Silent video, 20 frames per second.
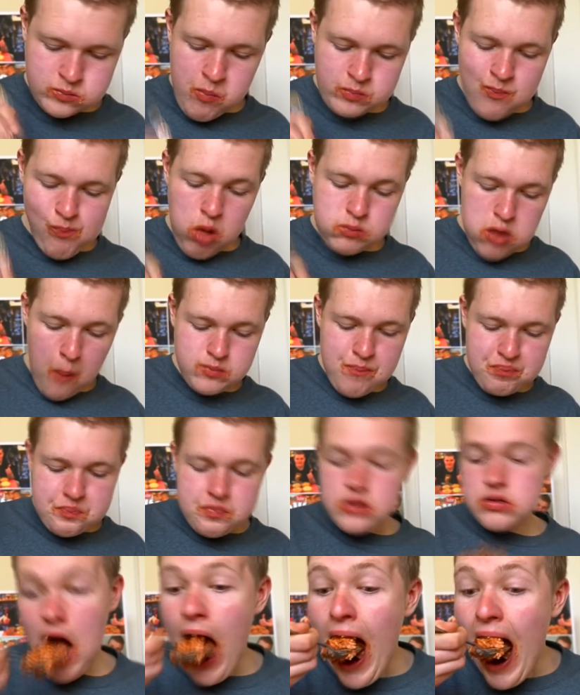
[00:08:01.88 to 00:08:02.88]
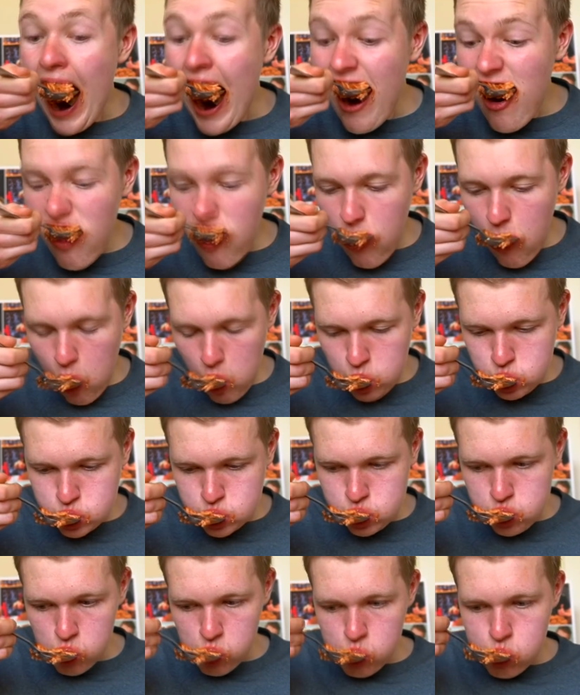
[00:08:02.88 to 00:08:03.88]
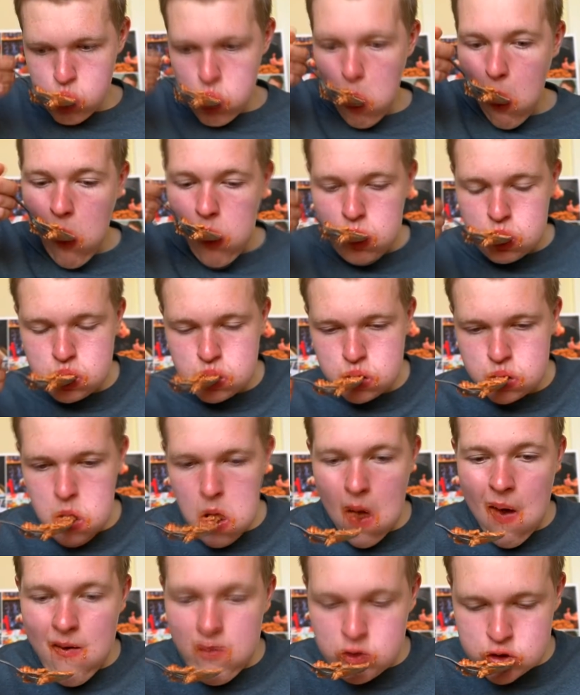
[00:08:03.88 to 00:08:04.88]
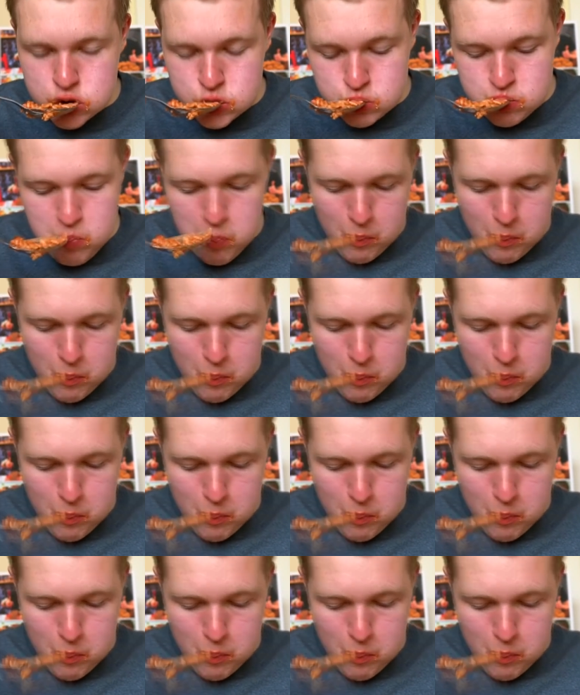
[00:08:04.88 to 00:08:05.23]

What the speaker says: will be doing the same thing. There's actually another thing I've been watching.